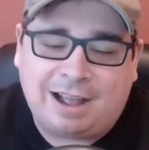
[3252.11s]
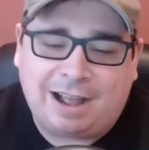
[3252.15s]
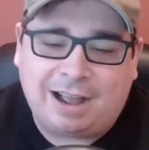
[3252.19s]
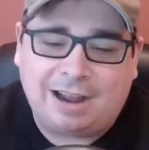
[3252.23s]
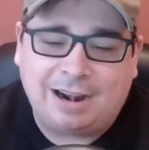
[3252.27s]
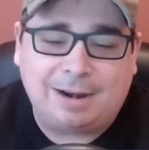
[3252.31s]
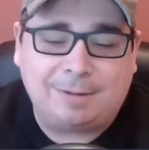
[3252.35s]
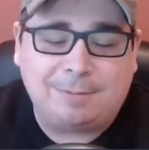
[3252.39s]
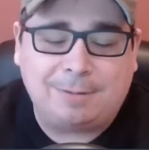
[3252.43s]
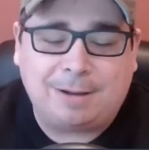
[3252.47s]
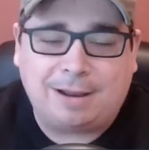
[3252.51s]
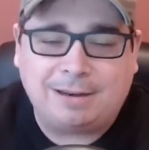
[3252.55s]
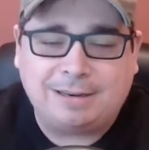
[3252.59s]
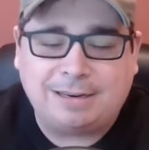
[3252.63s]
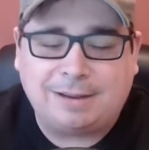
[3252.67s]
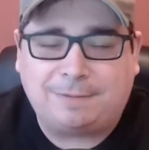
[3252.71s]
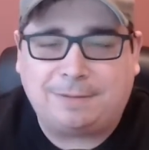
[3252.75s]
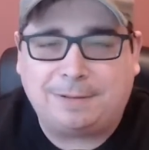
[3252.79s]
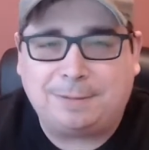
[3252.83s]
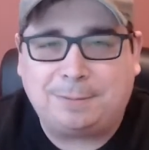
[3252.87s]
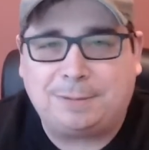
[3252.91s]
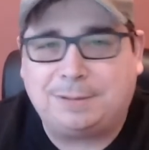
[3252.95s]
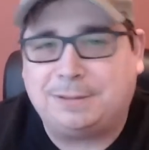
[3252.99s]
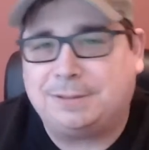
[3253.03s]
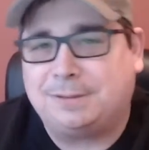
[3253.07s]
And I, I
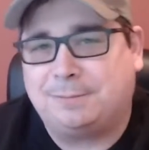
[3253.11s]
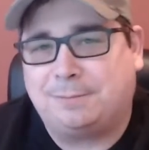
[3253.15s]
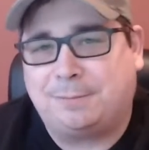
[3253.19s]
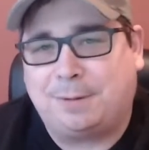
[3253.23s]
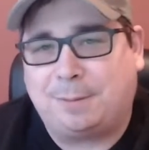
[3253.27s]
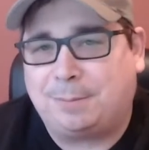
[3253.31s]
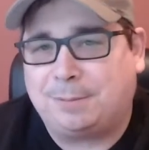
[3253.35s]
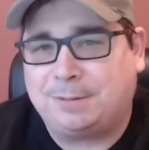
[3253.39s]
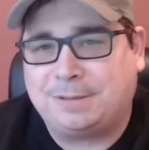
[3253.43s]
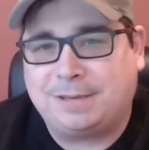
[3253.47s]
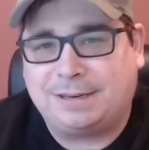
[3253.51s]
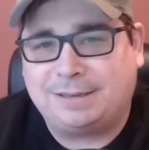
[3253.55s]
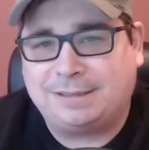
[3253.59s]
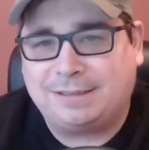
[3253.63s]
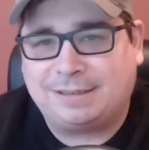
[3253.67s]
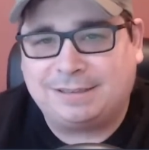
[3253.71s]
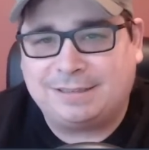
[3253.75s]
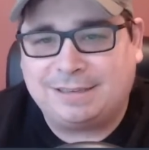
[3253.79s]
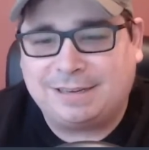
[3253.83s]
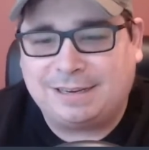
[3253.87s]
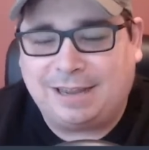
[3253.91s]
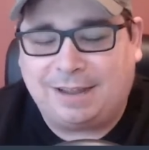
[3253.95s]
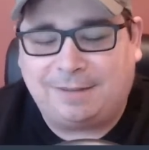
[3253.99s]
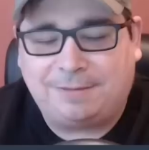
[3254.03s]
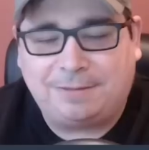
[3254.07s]
definitely wouldn't represent
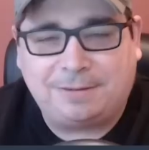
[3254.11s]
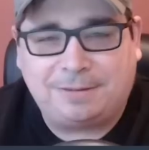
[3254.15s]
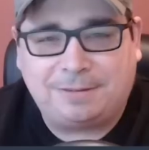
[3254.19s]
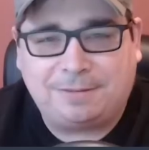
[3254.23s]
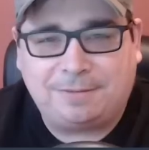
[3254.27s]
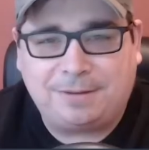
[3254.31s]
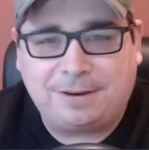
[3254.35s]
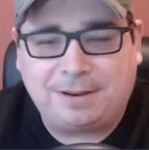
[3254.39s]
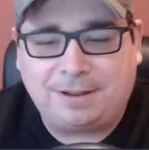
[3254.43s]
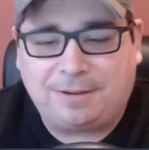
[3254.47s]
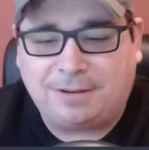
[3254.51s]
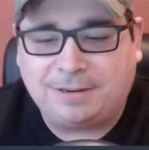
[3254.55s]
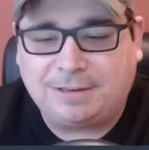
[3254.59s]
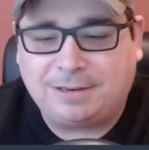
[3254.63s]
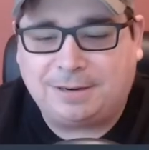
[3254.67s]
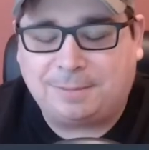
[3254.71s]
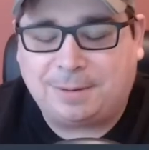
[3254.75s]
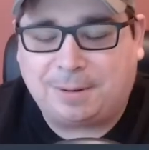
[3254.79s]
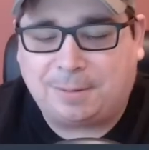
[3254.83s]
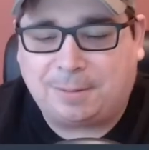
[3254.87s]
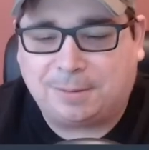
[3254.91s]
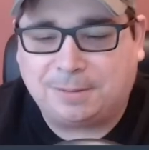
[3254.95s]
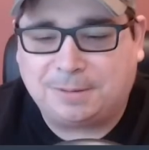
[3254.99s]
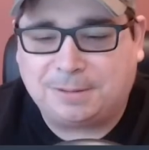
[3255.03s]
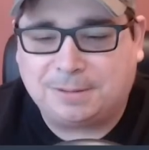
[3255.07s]
Disney after the video I did
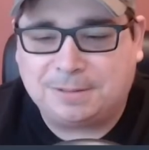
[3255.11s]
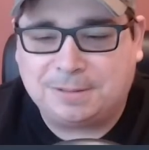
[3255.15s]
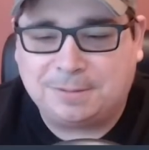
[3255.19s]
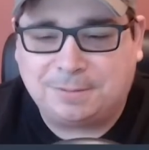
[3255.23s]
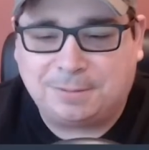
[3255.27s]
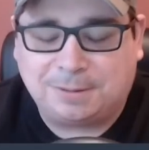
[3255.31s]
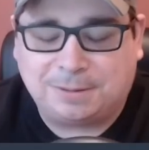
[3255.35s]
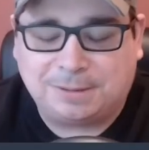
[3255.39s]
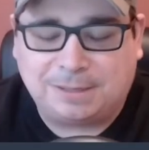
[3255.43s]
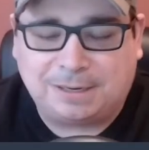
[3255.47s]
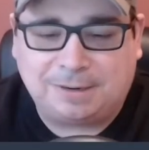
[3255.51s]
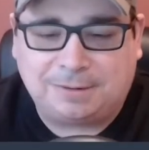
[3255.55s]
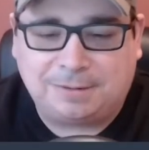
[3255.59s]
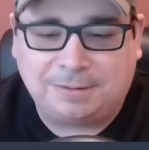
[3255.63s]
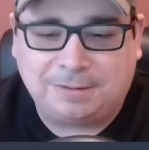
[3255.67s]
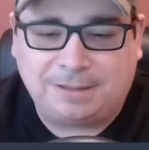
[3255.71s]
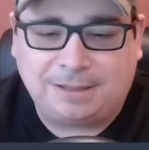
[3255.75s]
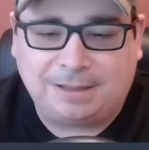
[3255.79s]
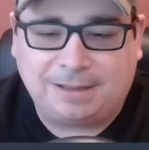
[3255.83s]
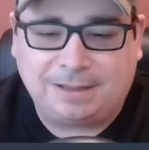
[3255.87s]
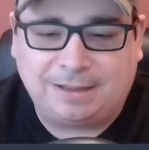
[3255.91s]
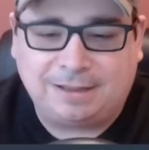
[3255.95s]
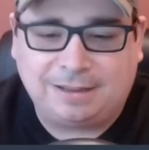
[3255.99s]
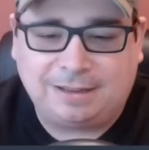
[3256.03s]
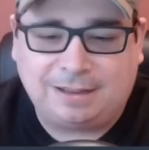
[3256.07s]
about Walt Disney World. I don't
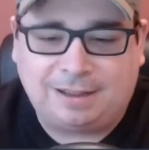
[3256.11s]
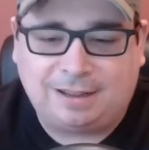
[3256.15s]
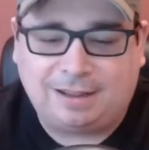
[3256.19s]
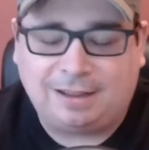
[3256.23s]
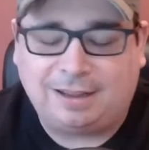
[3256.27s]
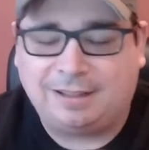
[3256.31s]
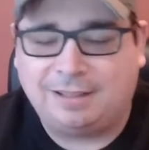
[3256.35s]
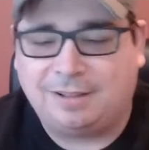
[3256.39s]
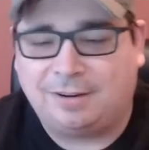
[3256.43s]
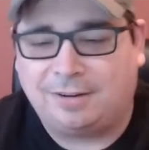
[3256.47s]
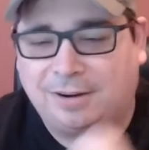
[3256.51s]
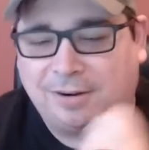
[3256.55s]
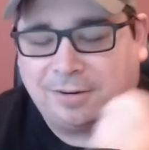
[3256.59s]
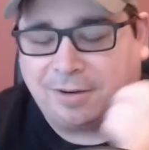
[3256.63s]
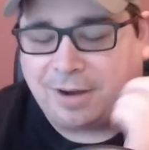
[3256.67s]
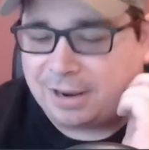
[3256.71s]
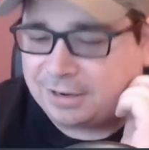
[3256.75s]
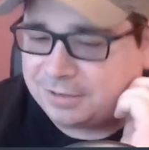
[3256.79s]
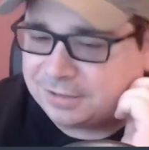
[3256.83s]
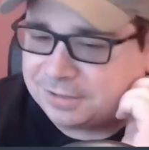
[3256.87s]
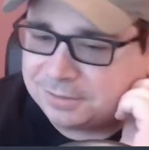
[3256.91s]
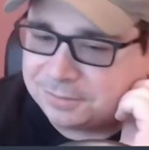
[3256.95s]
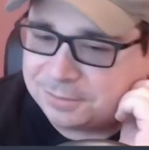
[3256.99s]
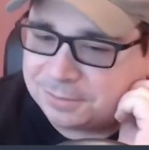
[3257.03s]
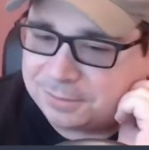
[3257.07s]
think, uh, and their
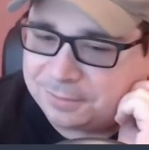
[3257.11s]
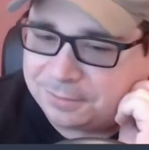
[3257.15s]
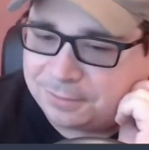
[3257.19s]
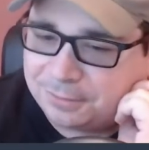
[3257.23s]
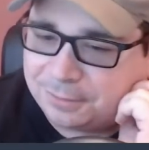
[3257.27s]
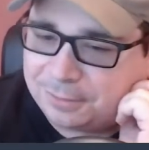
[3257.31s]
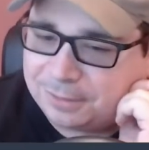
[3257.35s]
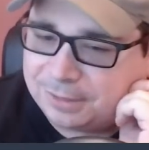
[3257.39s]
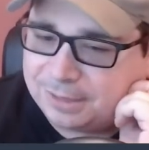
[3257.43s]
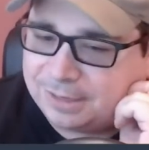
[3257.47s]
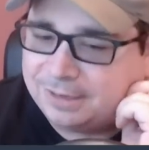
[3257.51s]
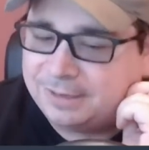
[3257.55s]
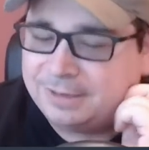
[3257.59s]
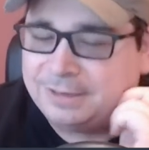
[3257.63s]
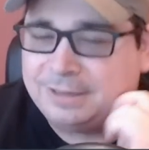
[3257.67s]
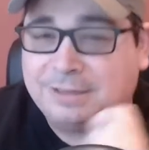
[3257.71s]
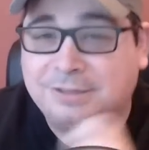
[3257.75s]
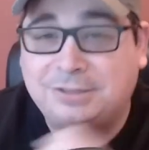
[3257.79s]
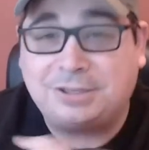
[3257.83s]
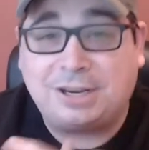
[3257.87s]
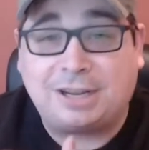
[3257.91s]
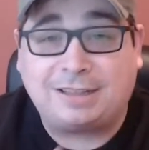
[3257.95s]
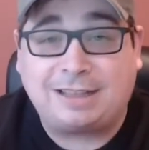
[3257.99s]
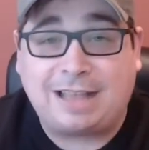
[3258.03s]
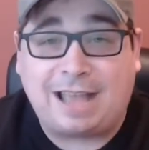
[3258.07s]
interactions with Florida.
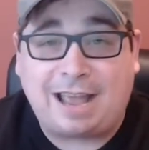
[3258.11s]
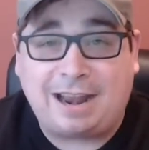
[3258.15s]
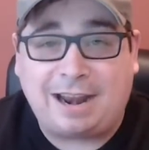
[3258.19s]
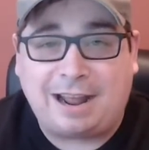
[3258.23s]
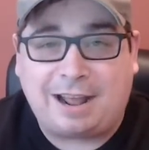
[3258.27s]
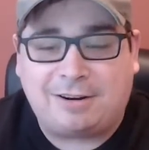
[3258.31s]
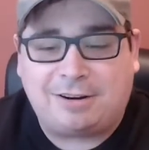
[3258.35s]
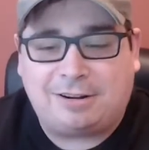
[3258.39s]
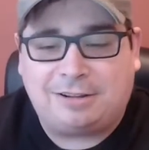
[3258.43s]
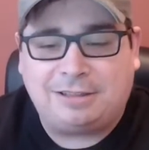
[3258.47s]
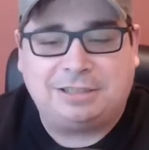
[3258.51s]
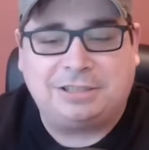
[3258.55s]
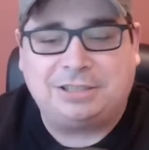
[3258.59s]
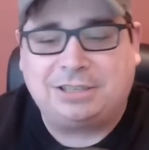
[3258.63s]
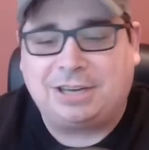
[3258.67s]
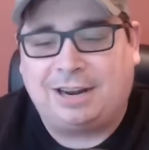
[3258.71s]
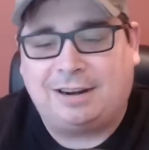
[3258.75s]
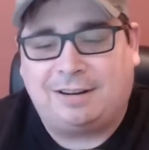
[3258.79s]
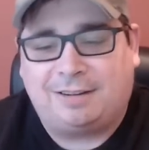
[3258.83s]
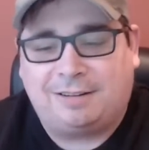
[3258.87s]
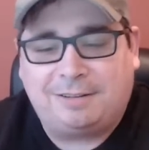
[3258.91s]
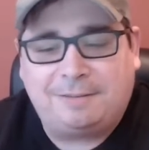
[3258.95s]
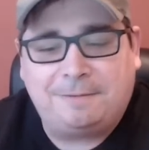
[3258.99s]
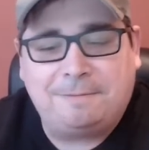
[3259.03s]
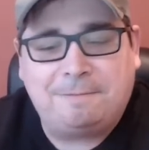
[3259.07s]
Check that out on the
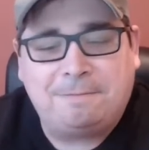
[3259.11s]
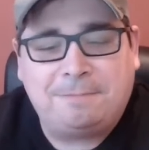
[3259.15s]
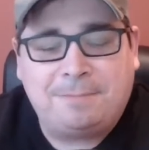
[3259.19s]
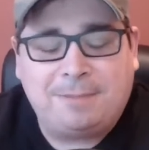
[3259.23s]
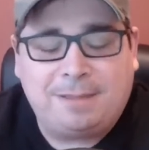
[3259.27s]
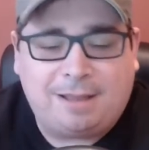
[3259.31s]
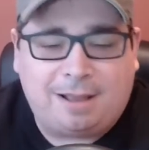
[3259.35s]
channel.